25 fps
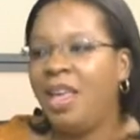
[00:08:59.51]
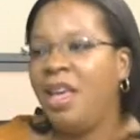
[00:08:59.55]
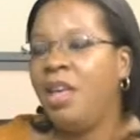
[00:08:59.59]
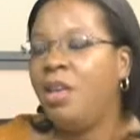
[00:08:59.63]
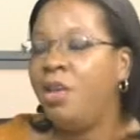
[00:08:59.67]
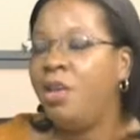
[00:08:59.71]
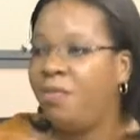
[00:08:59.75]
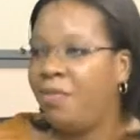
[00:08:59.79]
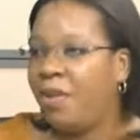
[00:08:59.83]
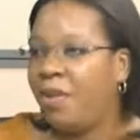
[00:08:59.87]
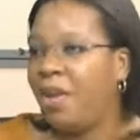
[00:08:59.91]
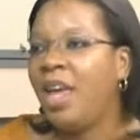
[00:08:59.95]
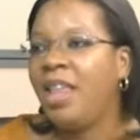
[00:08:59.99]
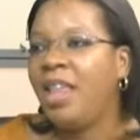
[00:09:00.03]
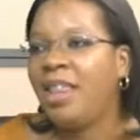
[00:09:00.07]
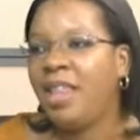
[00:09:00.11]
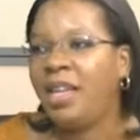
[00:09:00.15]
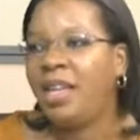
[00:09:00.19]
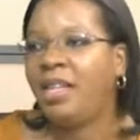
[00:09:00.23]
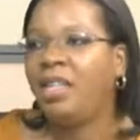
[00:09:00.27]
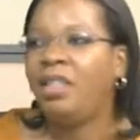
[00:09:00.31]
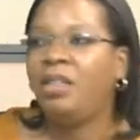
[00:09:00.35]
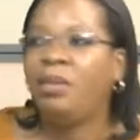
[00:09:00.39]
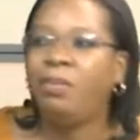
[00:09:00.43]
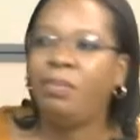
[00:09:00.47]
You forget that
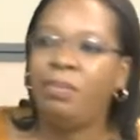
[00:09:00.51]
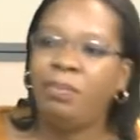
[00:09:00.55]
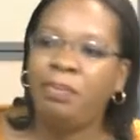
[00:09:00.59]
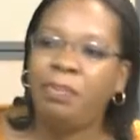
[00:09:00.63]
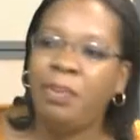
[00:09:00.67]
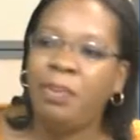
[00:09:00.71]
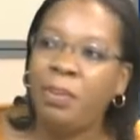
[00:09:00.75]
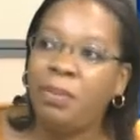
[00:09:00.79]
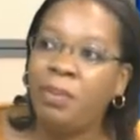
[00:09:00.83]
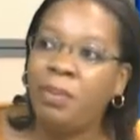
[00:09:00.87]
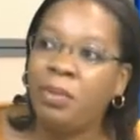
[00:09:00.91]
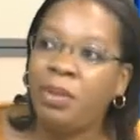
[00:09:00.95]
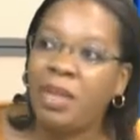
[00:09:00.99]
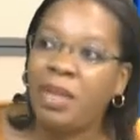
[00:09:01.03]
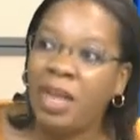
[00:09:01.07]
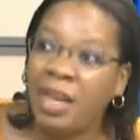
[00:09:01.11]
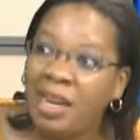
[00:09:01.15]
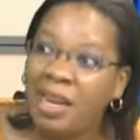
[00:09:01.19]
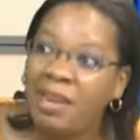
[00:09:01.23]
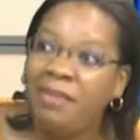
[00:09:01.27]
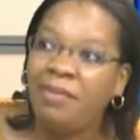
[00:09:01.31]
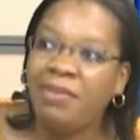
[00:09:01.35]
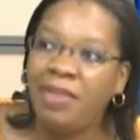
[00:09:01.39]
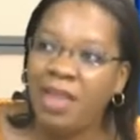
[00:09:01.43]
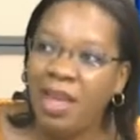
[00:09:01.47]
these people they
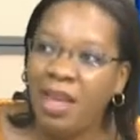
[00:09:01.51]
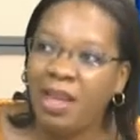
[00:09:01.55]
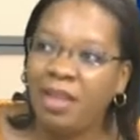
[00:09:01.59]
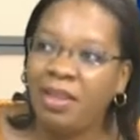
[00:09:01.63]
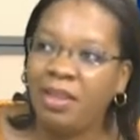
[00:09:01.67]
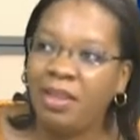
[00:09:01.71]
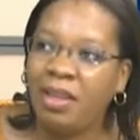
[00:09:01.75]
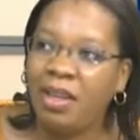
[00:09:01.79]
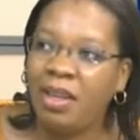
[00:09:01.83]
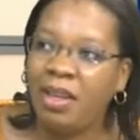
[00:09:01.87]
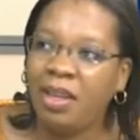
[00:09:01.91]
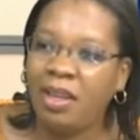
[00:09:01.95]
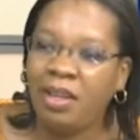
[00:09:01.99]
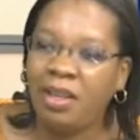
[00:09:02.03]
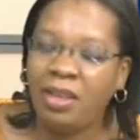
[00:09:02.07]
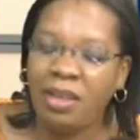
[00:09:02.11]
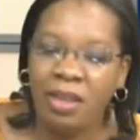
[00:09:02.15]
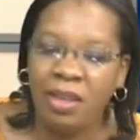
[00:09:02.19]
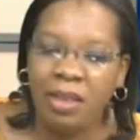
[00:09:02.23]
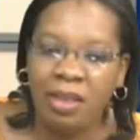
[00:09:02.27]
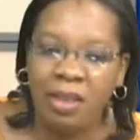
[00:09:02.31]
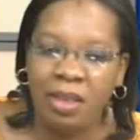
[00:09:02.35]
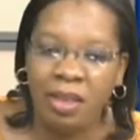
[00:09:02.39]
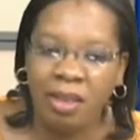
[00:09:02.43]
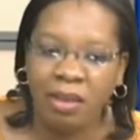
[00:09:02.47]
live there. Uh, the
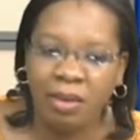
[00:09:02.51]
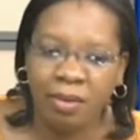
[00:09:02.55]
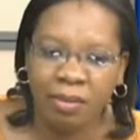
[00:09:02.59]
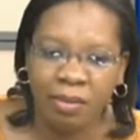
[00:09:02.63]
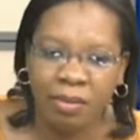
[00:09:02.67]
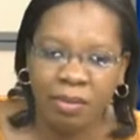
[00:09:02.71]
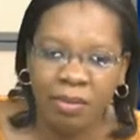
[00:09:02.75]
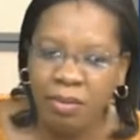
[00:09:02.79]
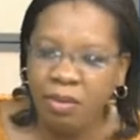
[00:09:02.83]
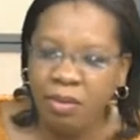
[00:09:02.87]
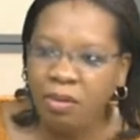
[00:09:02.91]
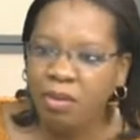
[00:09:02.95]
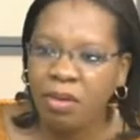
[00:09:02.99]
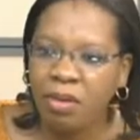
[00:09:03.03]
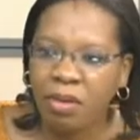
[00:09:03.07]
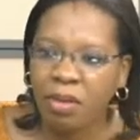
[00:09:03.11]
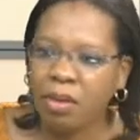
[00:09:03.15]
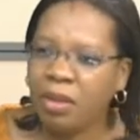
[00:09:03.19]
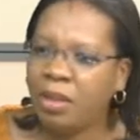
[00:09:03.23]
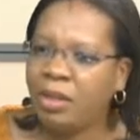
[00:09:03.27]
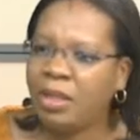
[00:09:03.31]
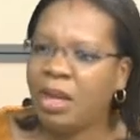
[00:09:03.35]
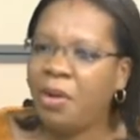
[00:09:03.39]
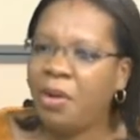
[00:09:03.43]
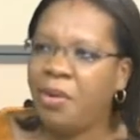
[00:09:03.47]
the
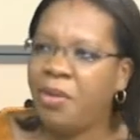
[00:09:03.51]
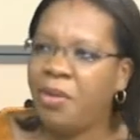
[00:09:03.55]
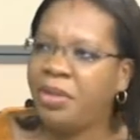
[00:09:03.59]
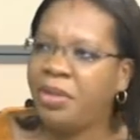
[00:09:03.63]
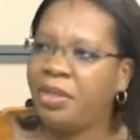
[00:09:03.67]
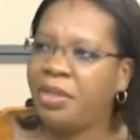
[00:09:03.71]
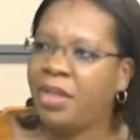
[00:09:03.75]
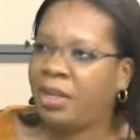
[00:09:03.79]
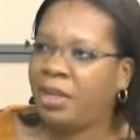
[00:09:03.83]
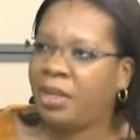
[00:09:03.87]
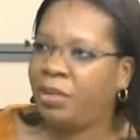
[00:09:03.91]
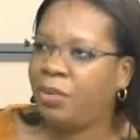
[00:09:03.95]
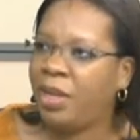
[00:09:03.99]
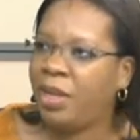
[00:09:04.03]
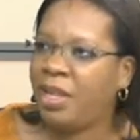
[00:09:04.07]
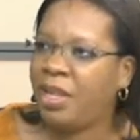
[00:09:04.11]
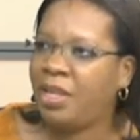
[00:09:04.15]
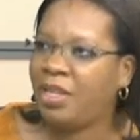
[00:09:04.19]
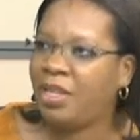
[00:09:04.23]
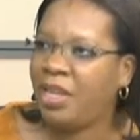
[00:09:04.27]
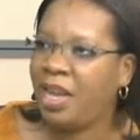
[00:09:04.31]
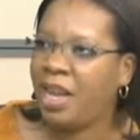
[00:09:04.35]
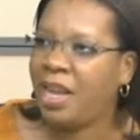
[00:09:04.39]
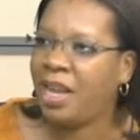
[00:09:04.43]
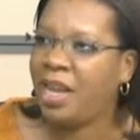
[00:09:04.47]
terrorists that's where they
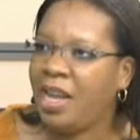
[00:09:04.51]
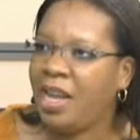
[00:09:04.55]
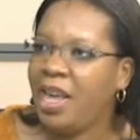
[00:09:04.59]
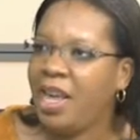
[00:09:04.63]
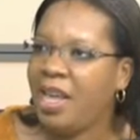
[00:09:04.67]
stay.